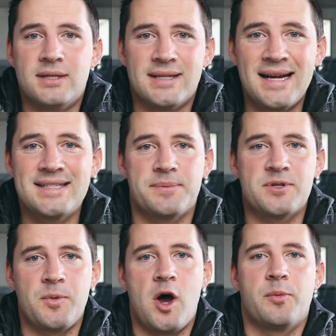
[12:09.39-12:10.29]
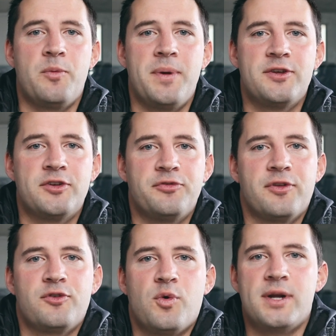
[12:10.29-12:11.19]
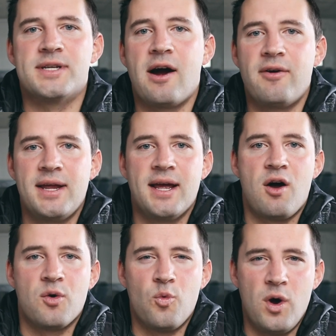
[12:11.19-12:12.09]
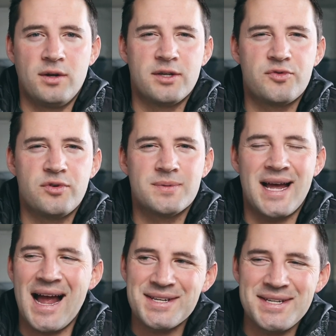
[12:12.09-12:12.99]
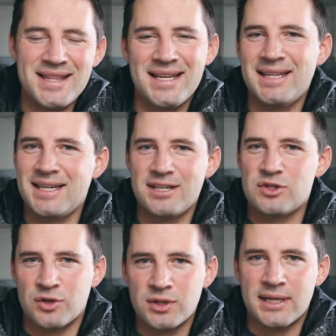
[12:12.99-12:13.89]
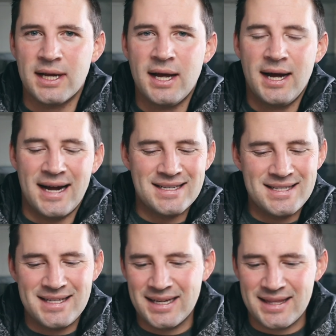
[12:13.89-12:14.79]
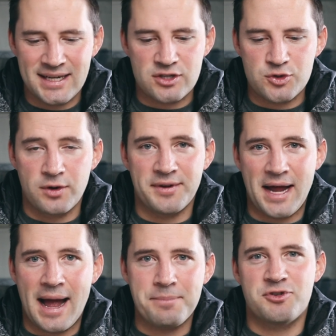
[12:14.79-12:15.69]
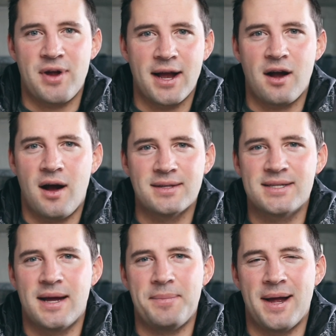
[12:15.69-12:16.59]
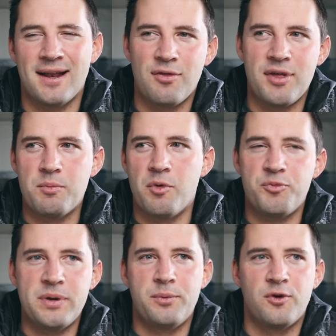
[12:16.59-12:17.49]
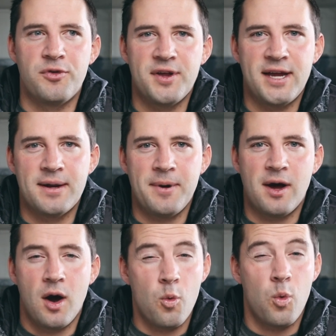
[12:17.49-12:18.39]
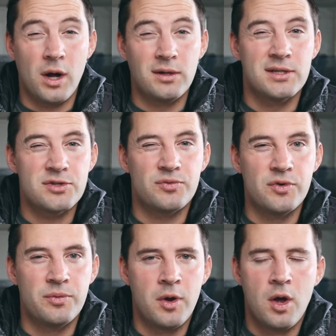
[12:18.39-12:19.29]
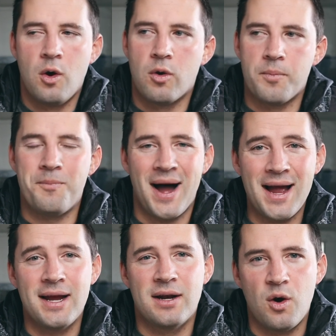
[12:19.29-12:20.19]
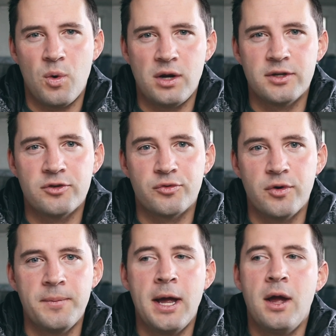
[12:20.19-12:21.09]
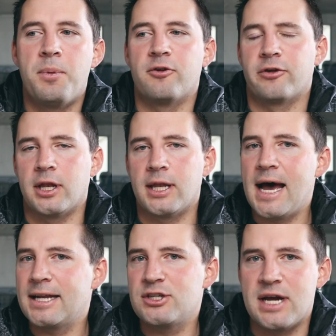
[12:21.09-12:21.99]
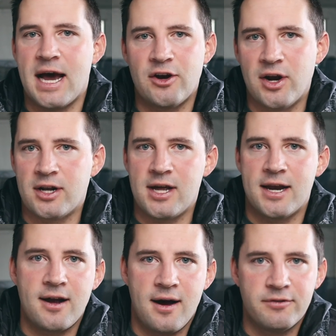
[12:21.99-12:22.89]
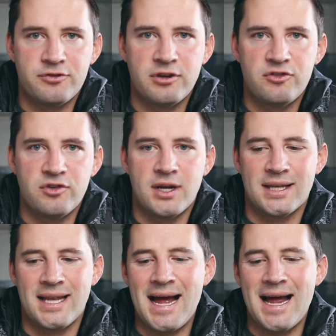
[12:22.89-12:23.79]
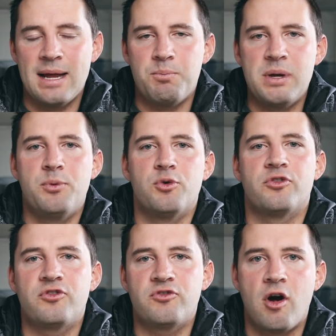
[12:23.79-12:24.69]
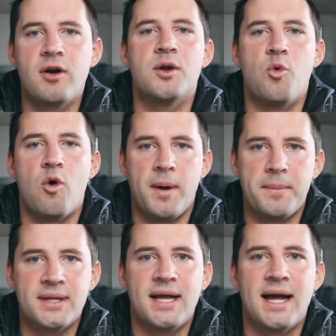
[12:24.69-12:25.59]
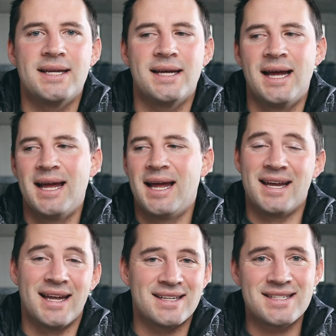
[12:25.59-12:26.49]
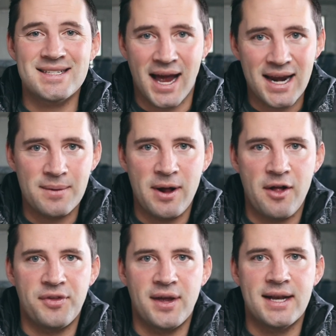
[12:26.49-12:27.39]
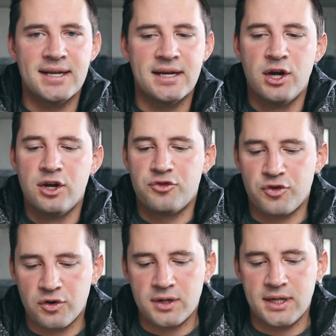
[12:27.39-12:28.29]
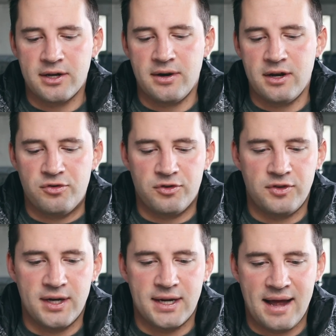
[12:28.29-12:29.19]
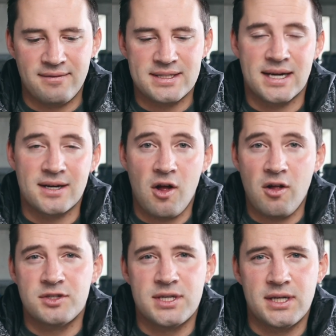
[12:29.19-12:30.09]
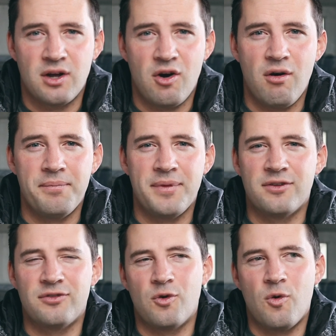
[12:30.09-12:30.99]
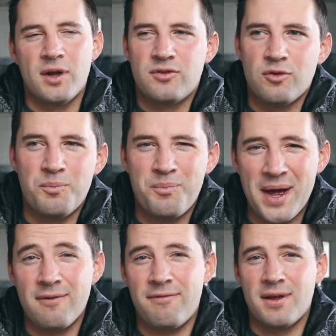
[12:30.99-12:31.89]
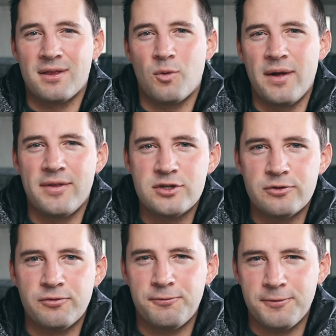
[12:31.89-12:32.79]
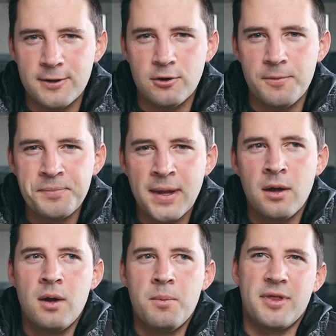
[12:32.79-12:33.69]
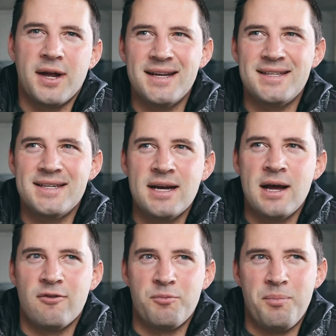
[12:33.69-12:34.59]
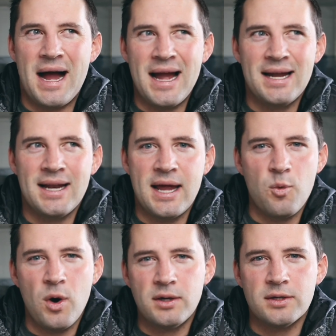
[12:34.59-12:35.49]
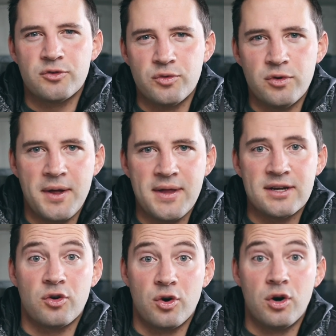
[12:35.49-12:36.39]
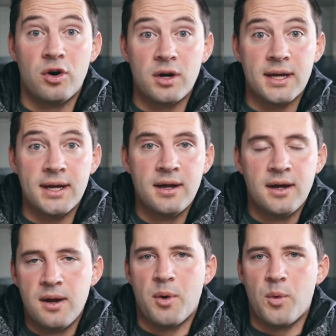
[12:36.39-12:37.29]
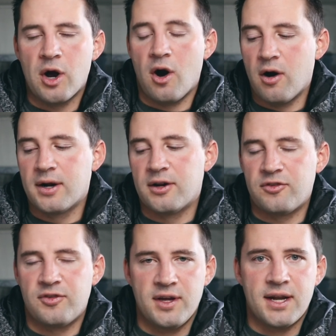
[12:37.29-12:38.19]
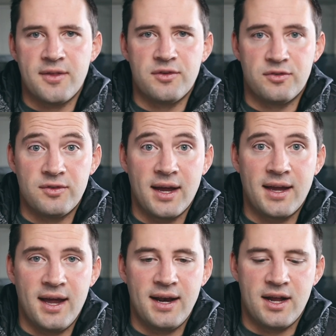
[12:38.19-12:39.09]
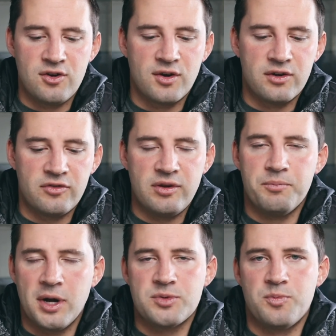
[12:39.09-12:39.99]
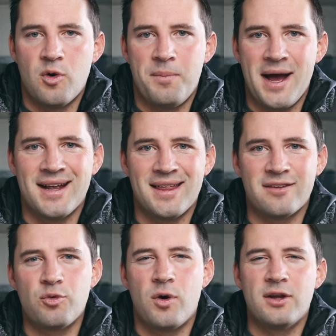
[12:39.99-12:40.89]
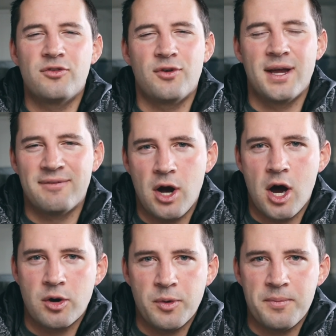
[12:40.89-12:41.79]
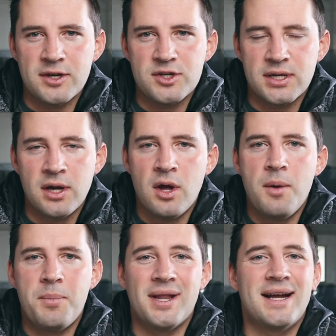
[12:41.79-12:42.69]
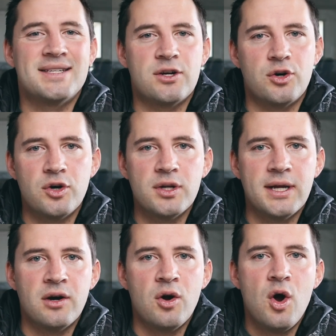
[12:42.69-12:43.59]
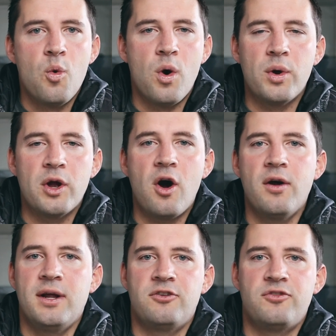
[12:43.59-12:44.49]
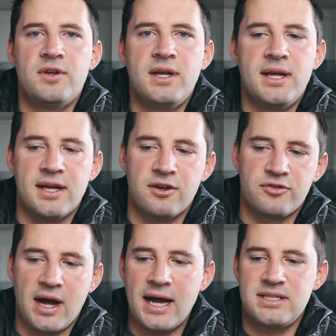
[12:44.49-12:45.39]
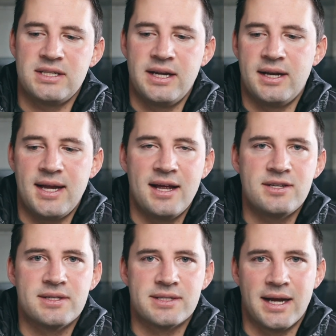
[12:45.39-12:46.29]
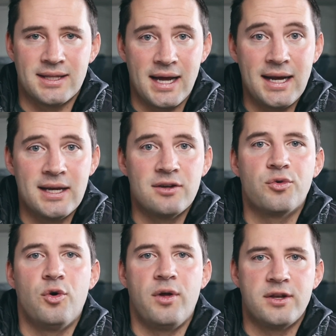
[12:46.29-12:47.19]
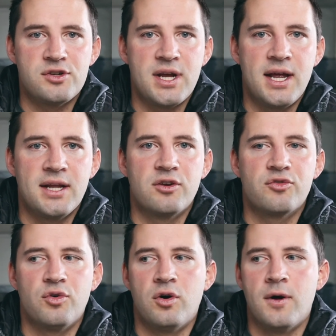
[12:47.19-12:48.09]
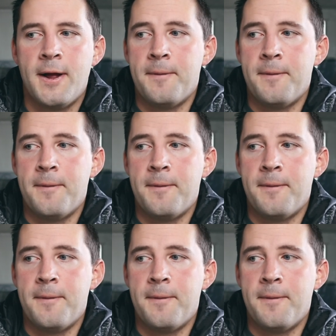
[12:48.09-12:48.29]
Last up, some honorable mentions for the 20s. I already hit on wellness rooms. I actually think that it's early. I just think that it's sort of an abstract concept. I don't think most people were thinking about a wellness room or buying a wellness room, but there's a lot of chatter and a lot of conversation online, and people are starting to warm up to the idea and get excited about the idea. Certainly they're interested in having technology in the home that's going to benefit the way that you feel. But the idea of buying a wellness room, I think, is early, but we are gonna see it in this decade, and you're gonna see much more about it in the 20s, so I give it honorable mention. But like I said earlier, what we are gonna see is isolated cases like lighting control and shade control,